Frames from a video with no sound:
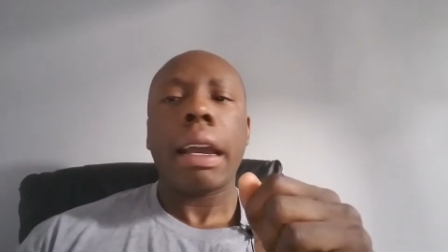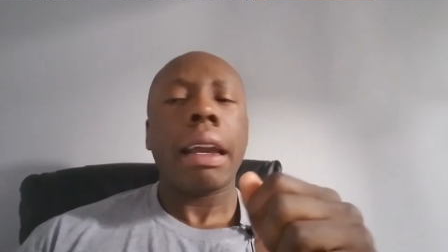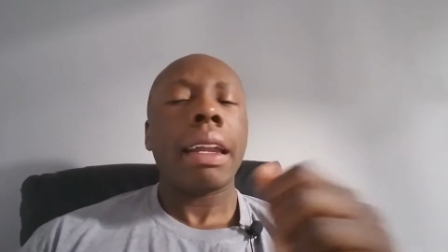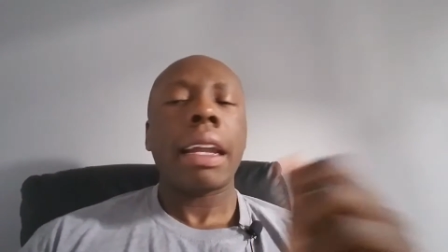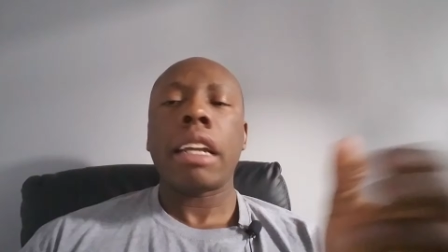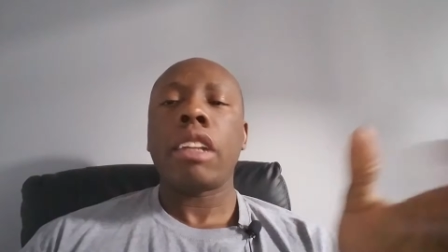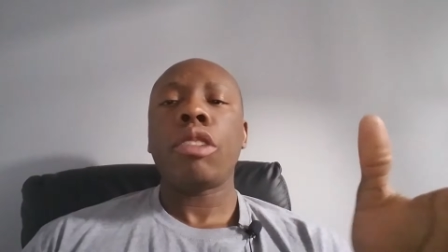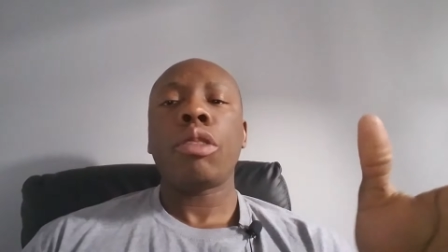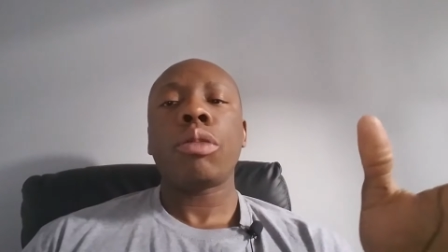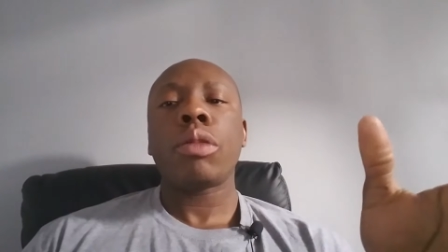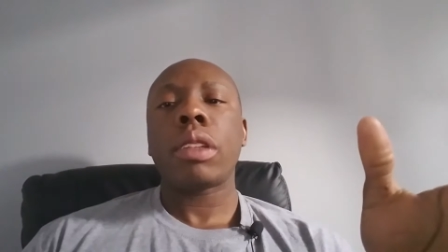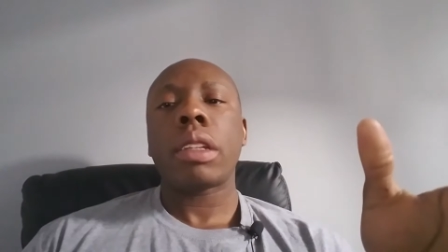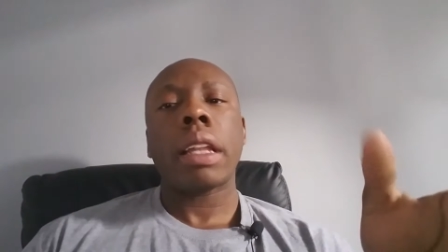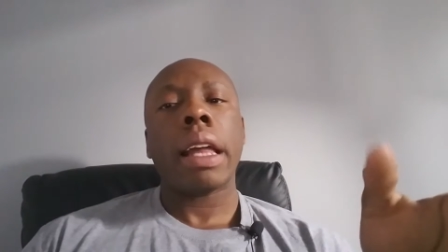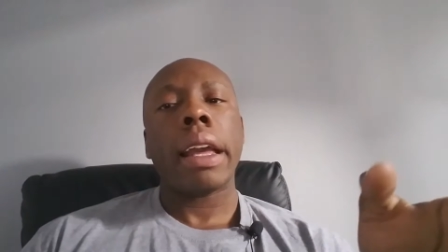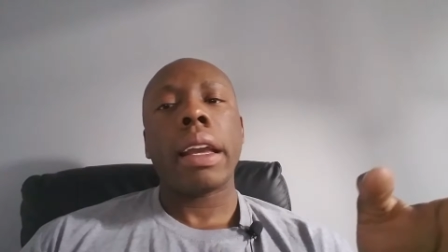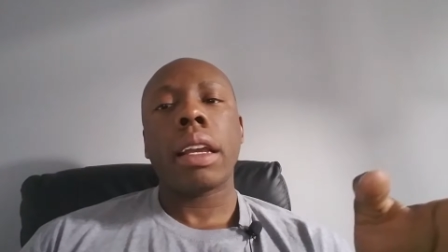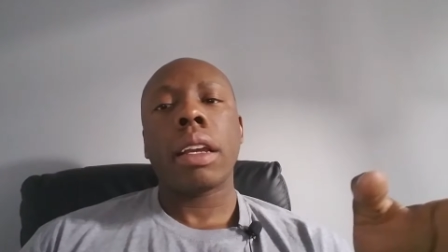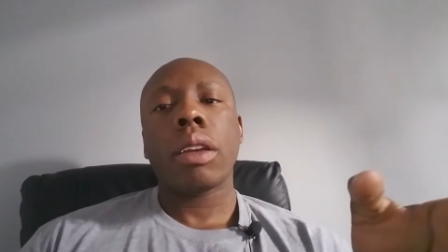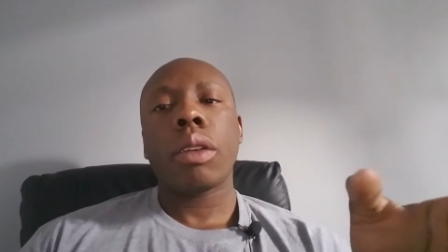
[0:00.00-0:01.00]
and I don't
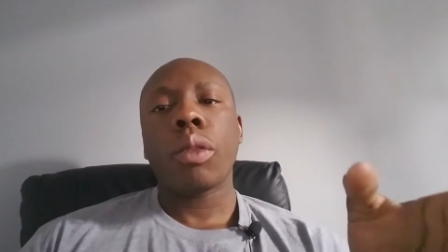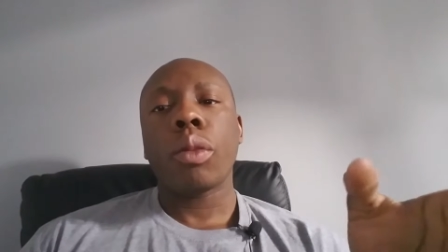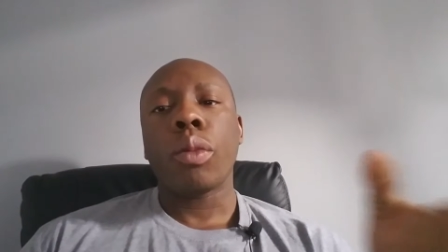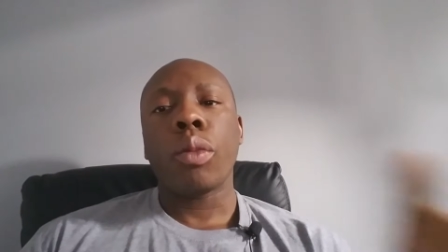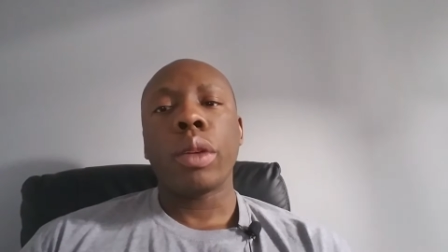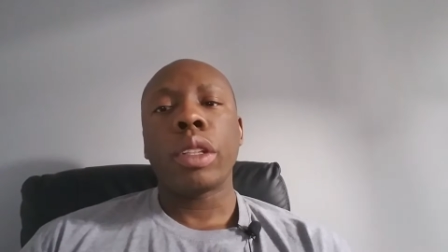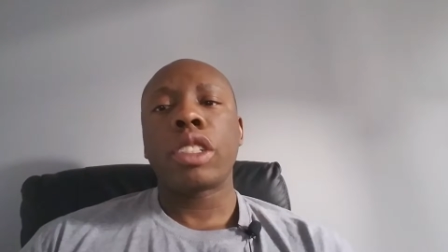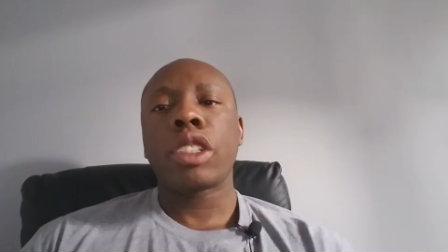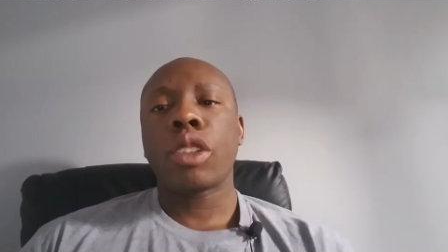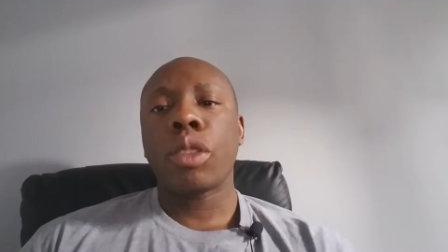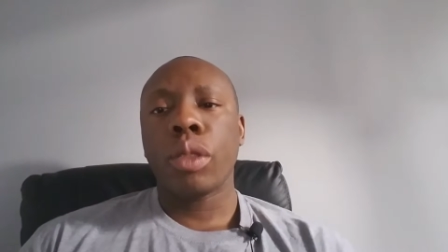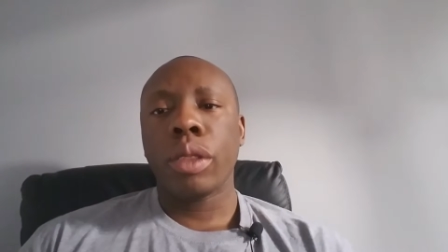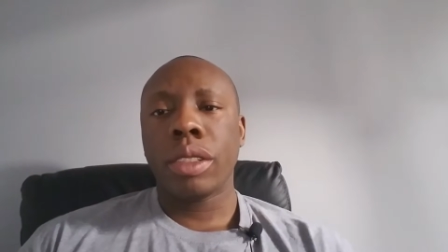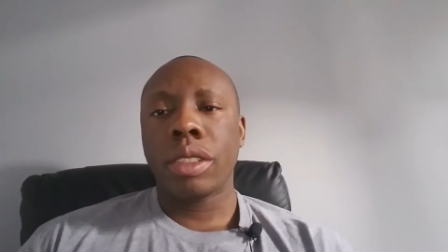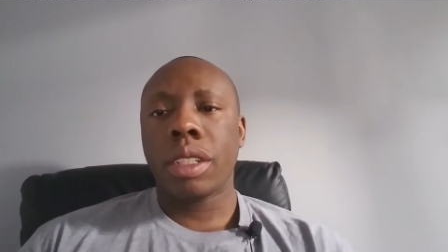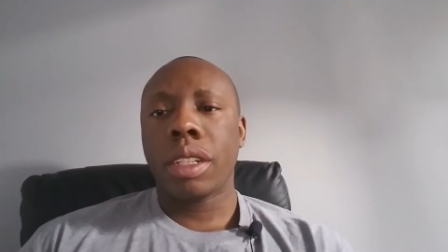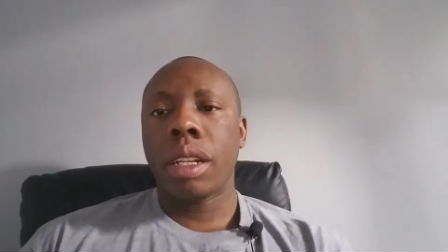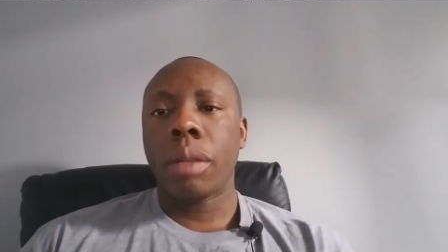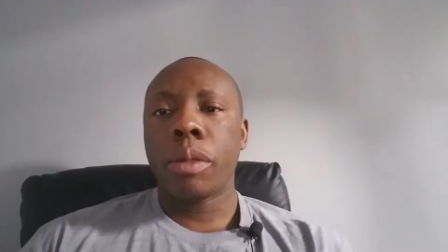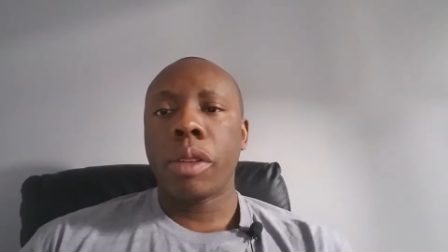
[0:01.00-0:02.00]
like what's
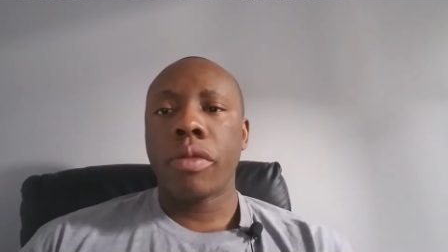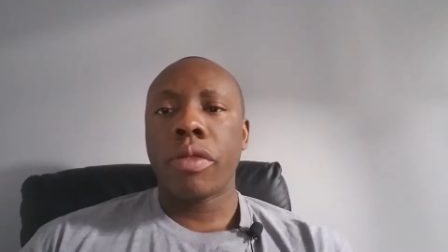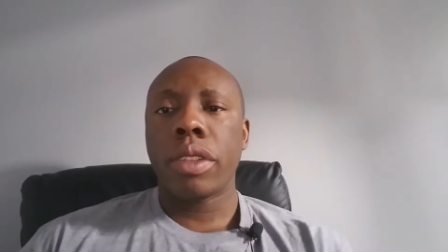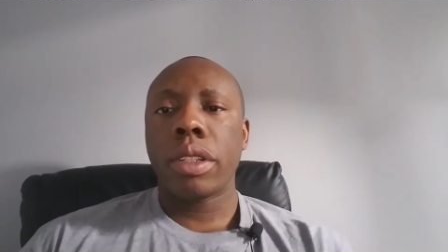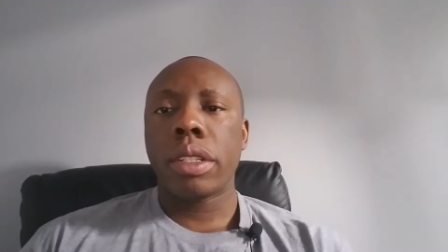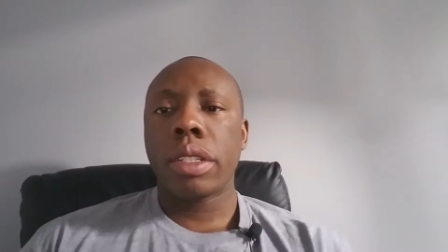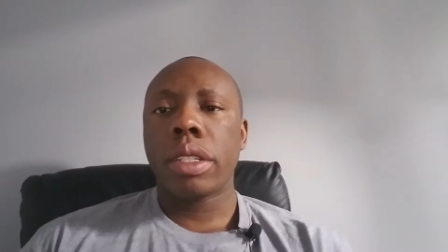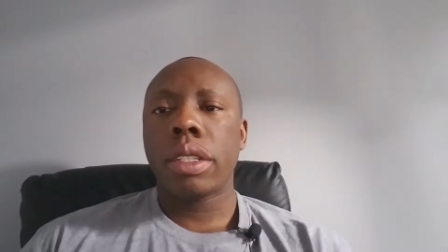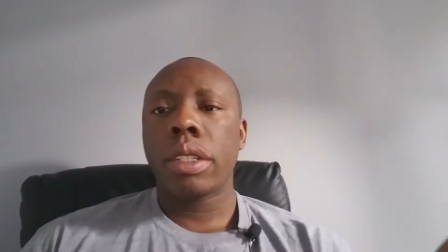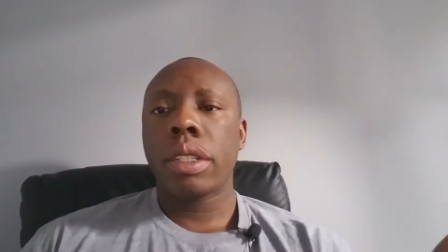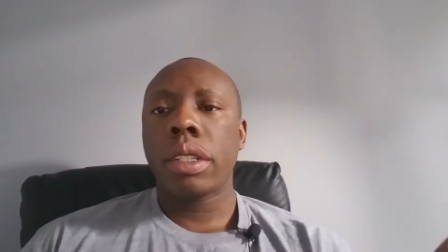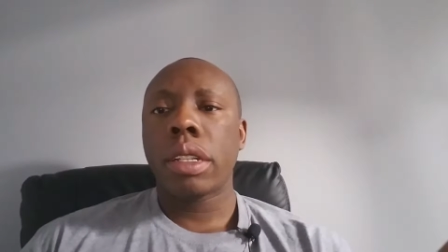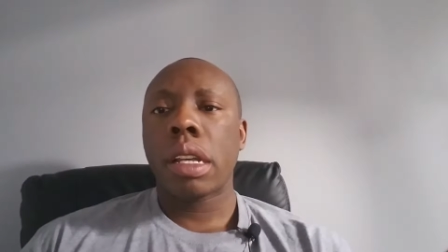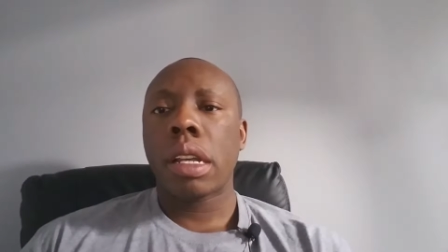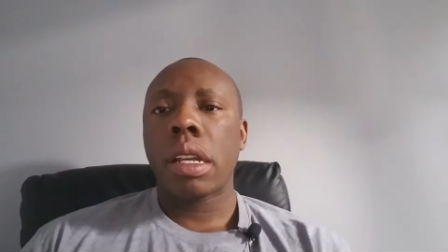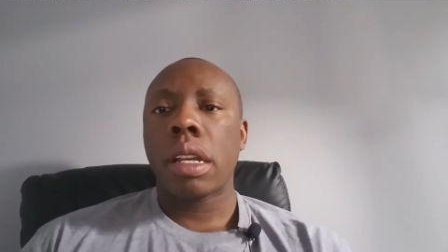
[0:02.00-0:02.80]
going to come of this.